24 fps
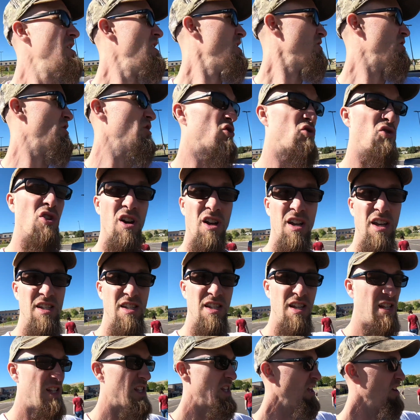the truck
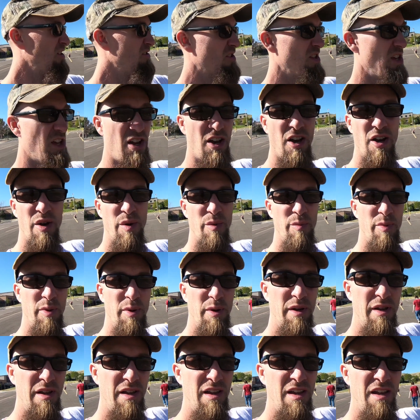isn't tilted up
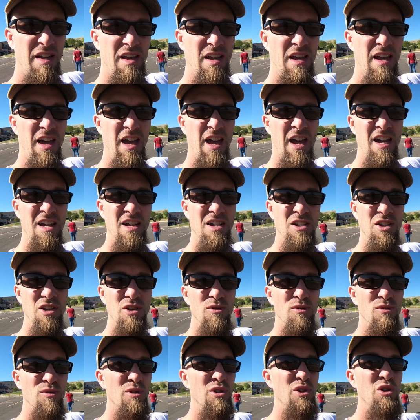and
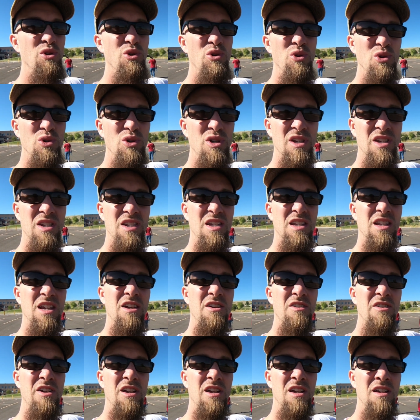you lose
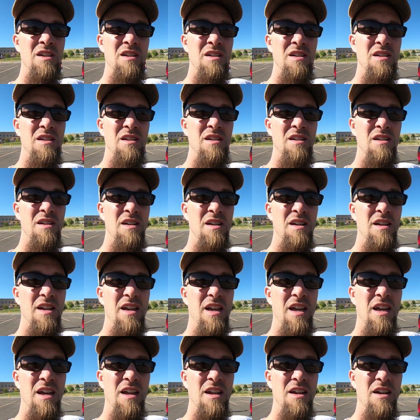steering
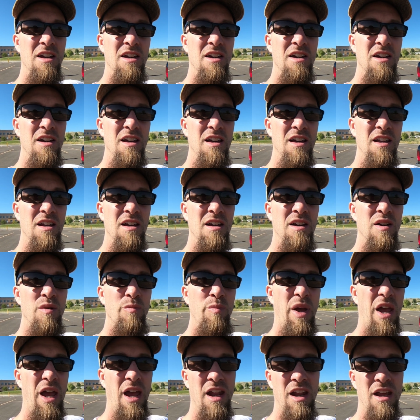in a
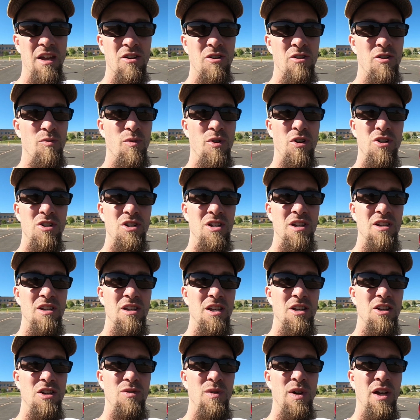panic or emergency
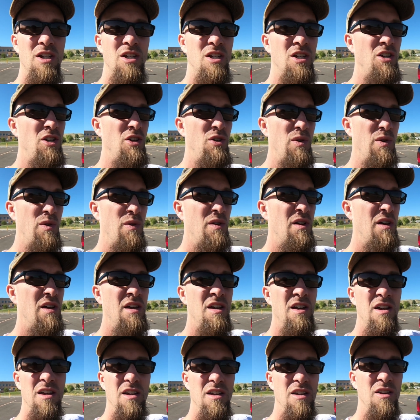situation. You
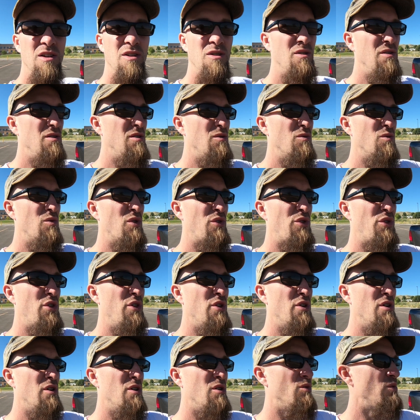with
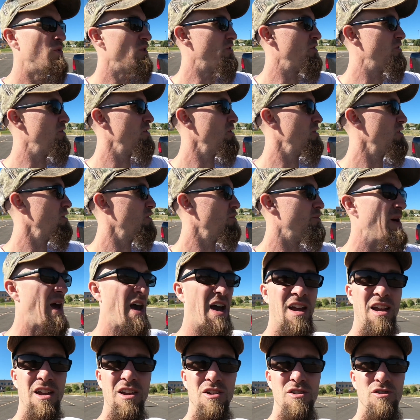the
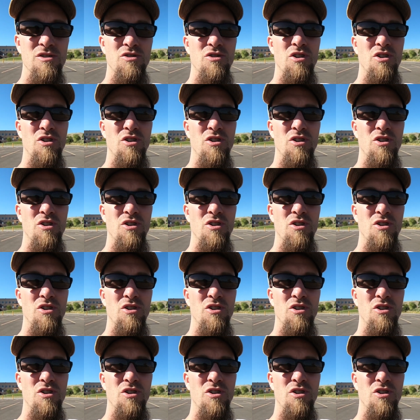back of your